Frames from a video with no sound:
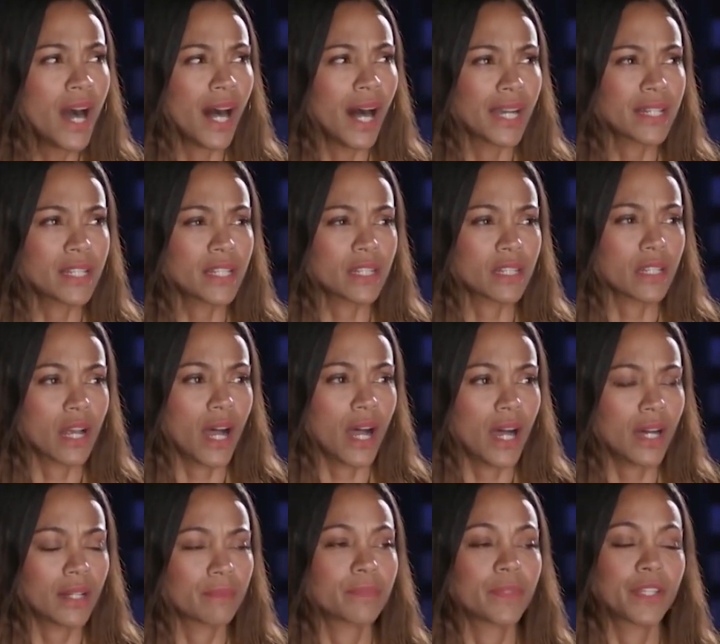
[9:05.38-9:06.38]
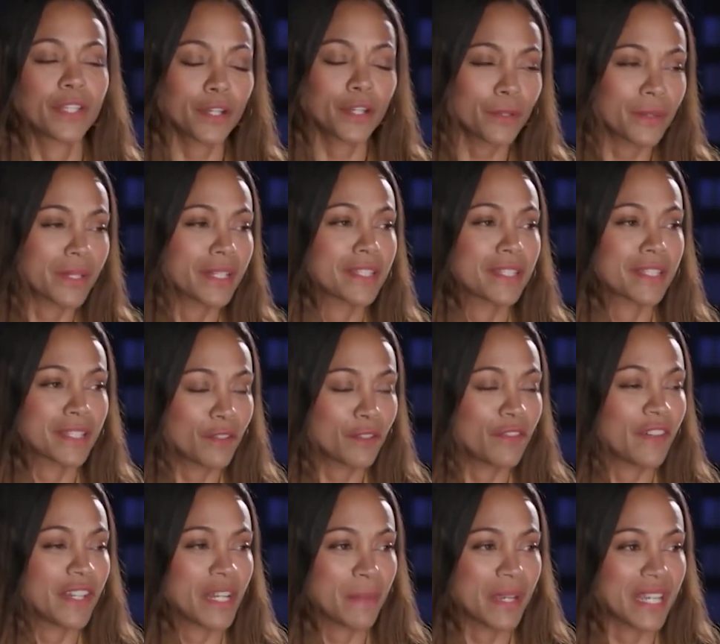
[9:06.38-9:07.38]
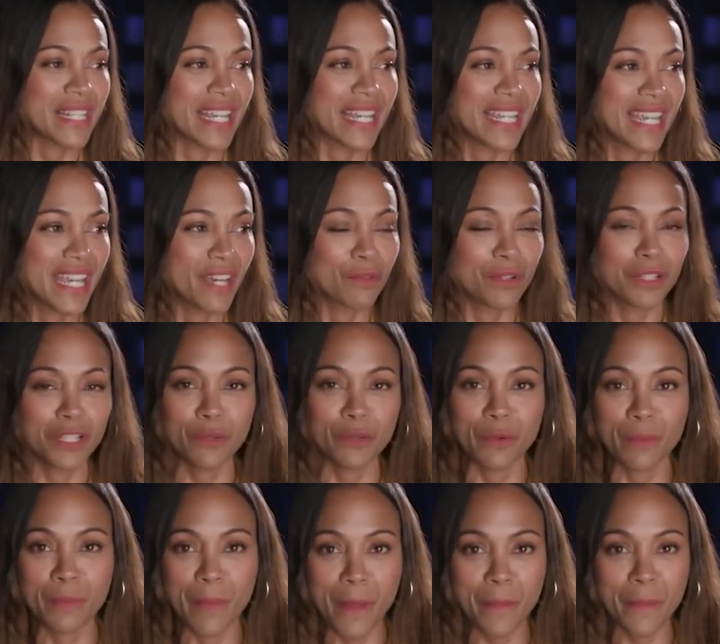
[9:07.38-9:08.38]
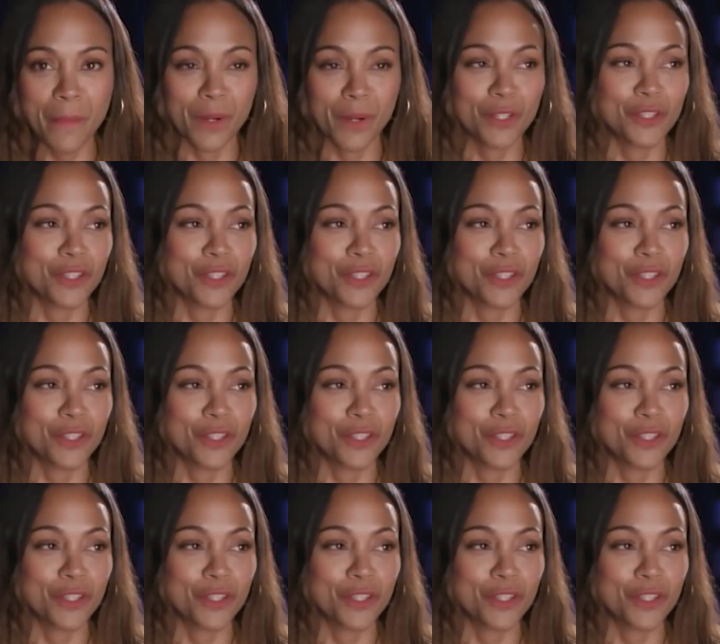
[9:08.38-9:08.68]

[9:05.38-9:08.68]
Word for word: I, uh, you know, it's so funny because I can't really remember.